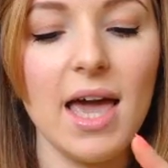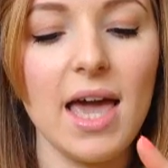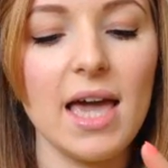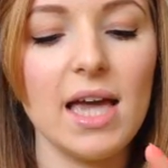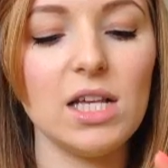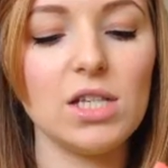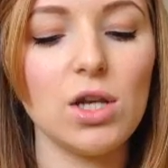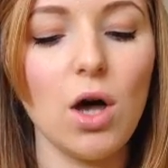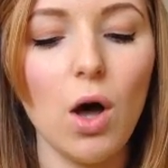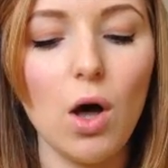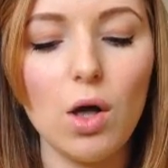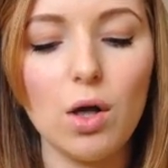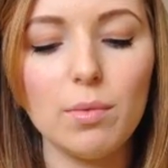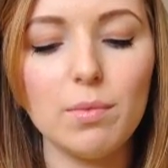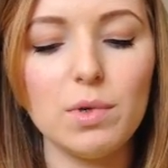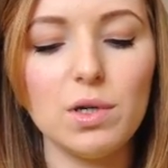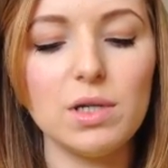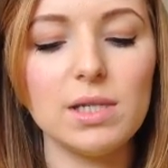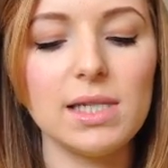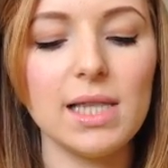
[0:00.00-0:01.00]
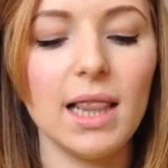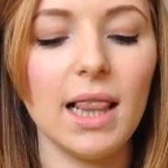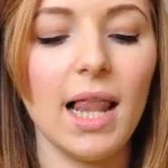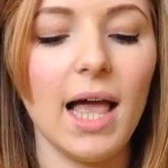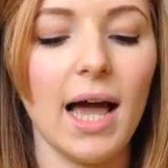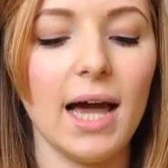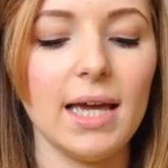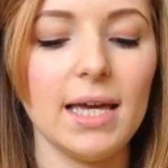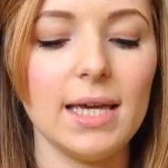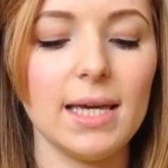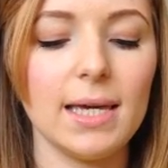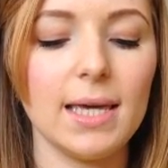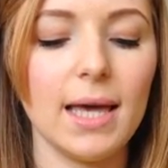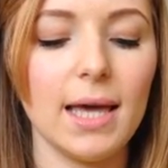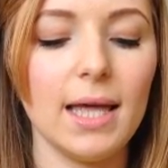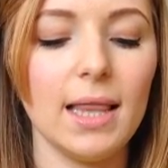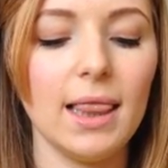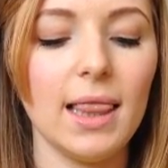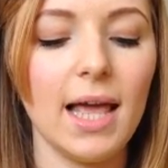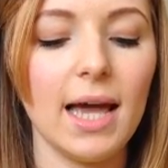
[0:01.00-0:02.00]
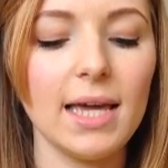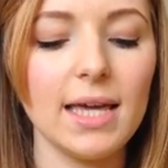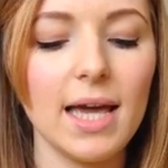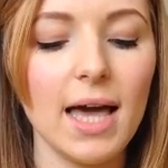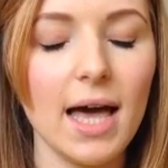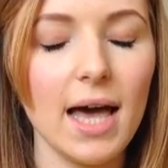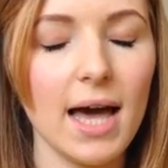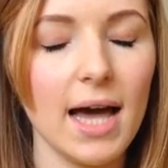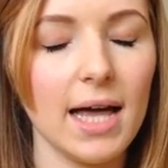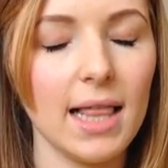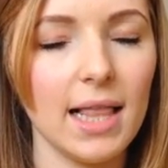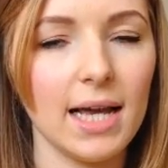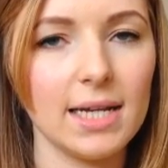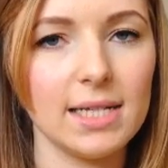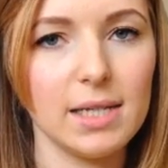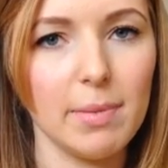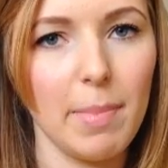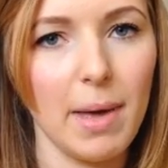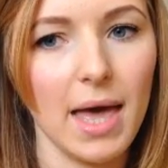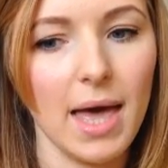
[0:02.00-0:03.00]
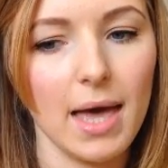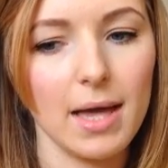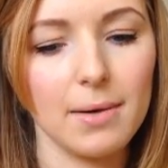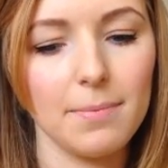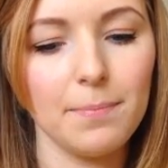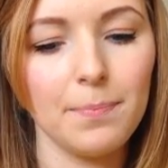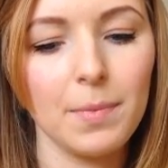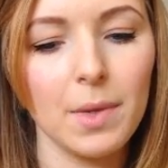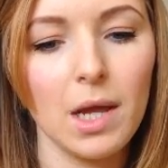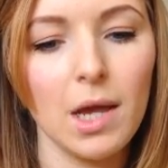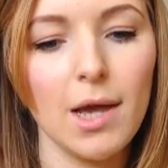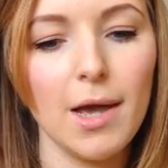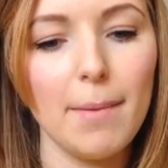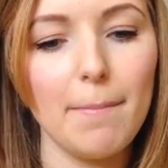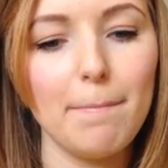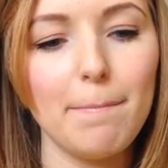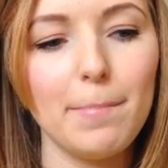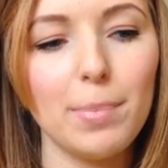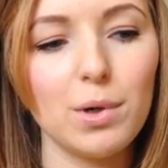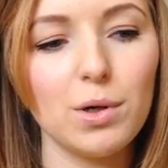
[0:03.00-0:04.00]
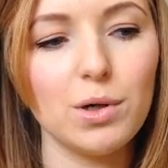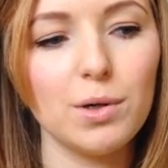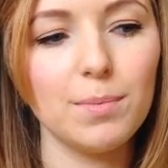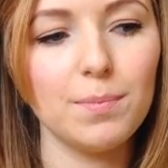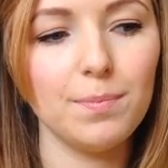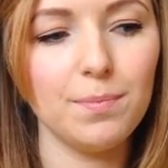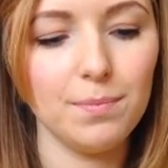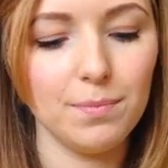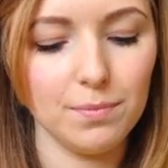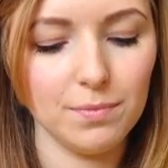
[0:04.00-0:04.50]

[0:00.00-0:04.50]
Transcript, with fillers: It's almost like a highlighter pen, but